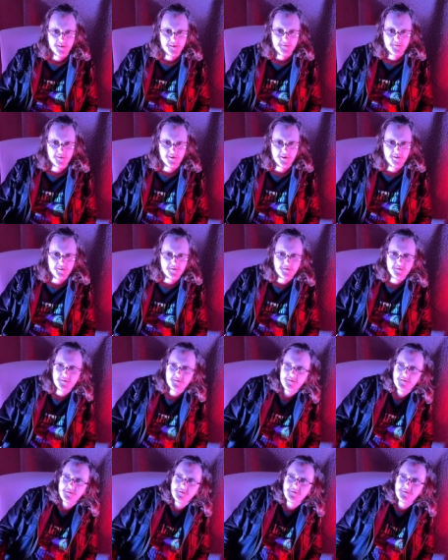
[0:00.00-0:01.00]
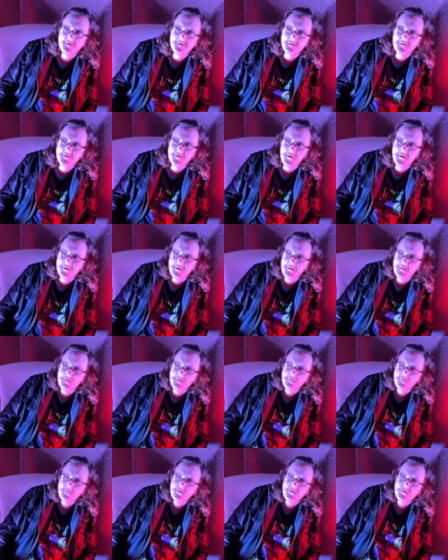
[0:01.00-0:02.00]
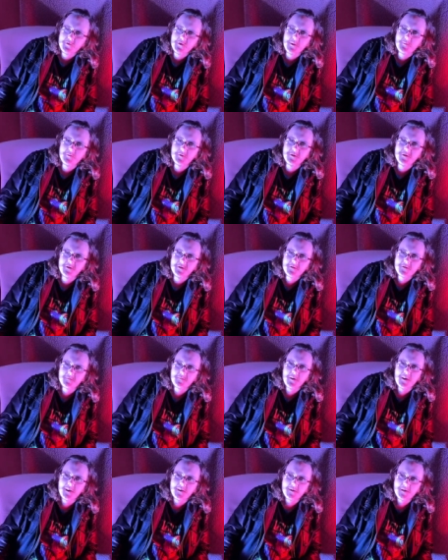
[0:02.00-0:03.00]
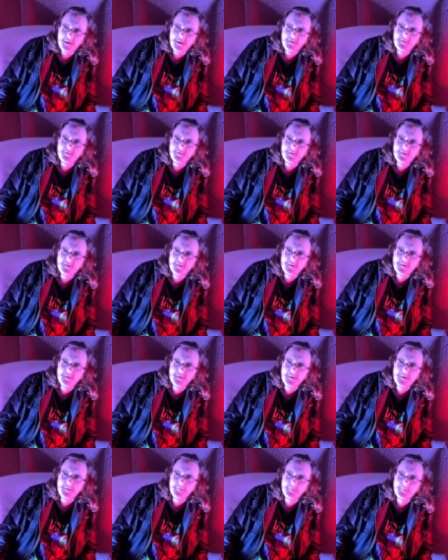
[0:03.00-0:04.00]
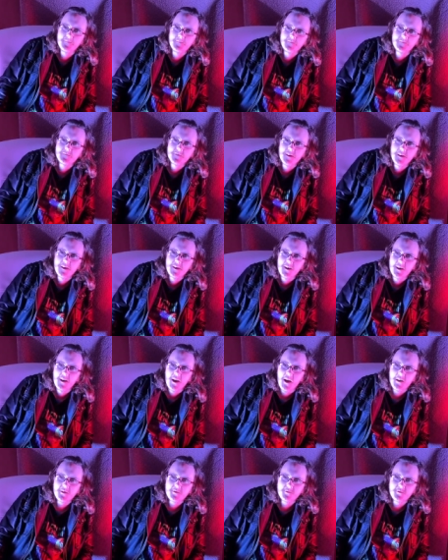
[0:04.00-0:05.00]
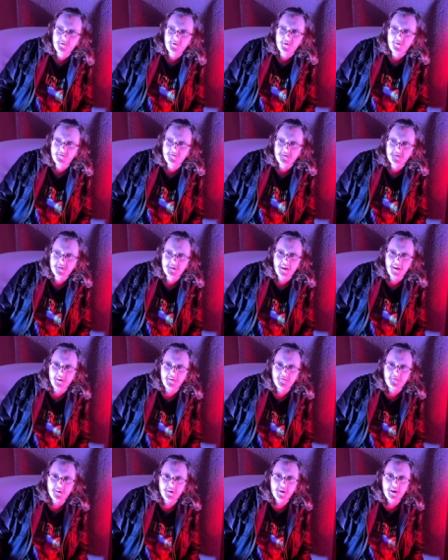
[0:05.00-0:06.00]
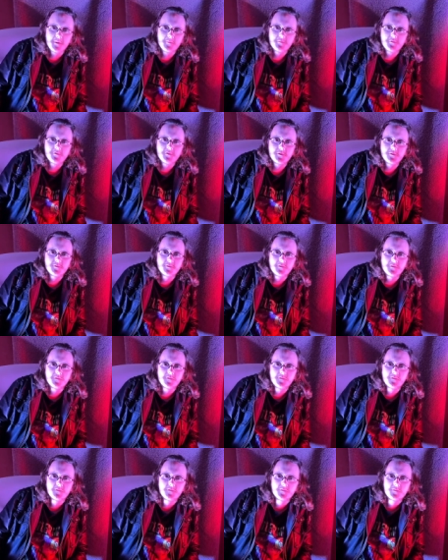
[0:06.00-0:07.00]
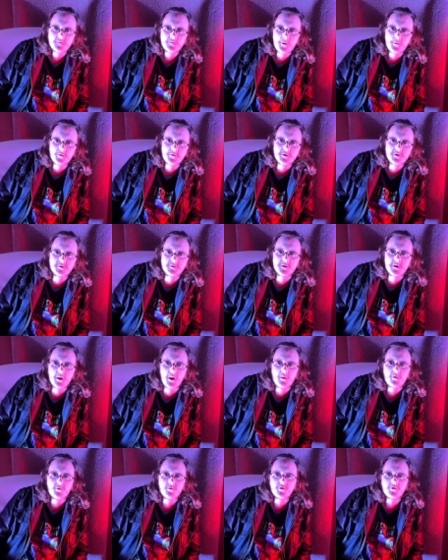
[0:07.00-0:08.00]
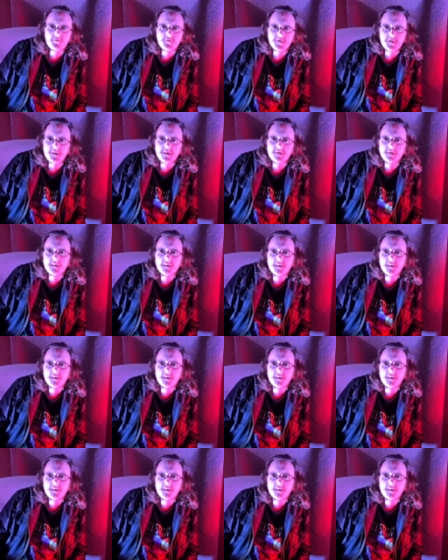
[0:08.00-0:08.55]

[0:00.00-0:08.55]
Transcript: Well, you were talking a good number of years back now. Um, I think we were all just kind of fed up really with what we were hearing in our local scene.